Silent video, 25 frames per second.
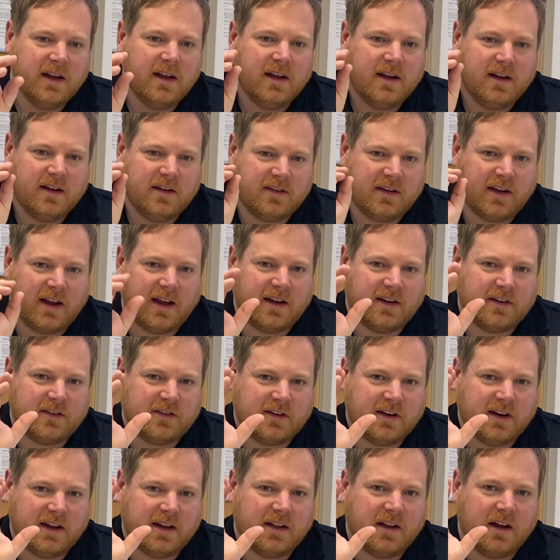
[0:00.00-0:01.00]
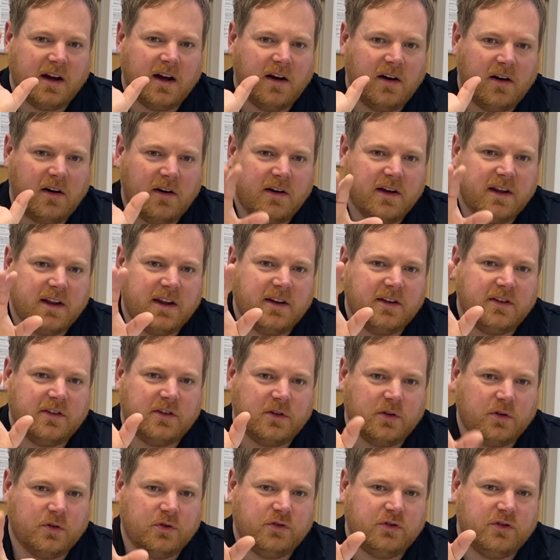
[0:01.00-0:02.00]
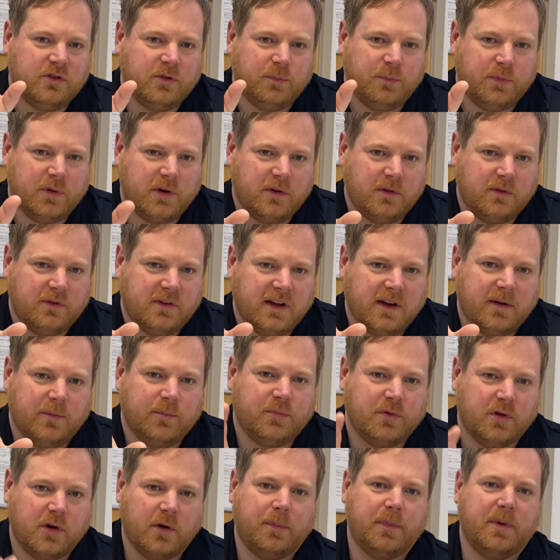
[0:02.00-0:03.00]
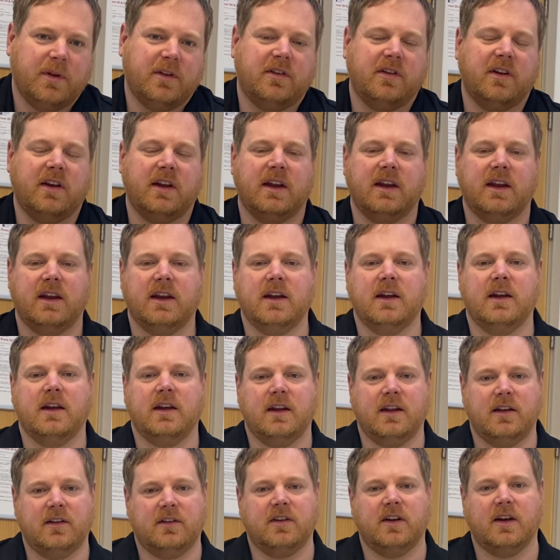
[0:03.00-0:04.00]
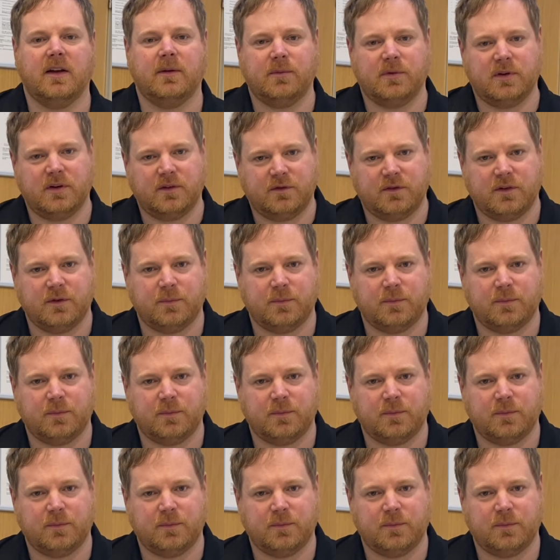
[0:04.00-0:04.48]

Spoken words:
is actually the highest contributing property in terms of a